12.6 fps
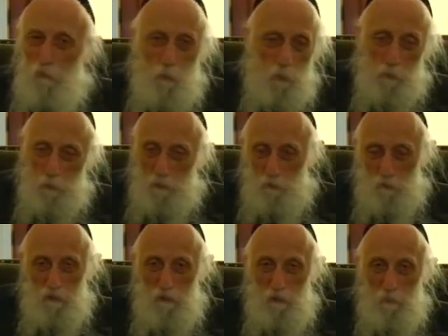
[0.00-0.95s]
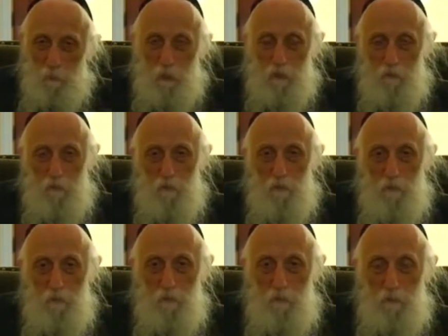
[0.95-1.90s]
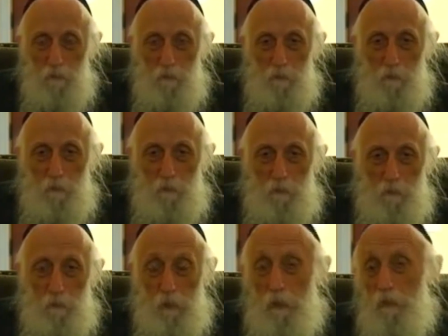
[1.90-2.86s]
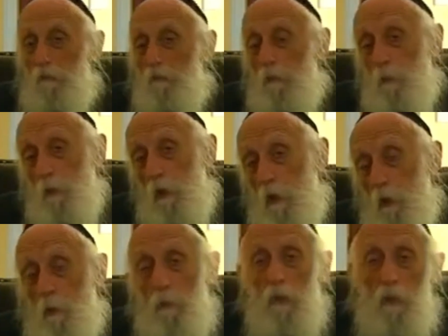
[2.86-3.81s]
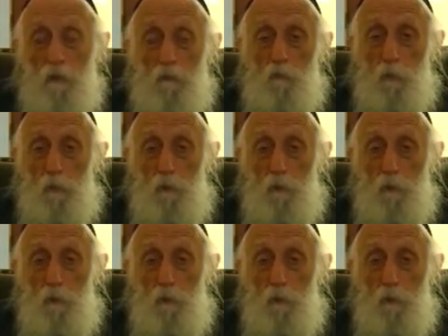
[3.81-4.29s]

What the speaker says: for 3 weeks feeling depressed because of a rejection or because of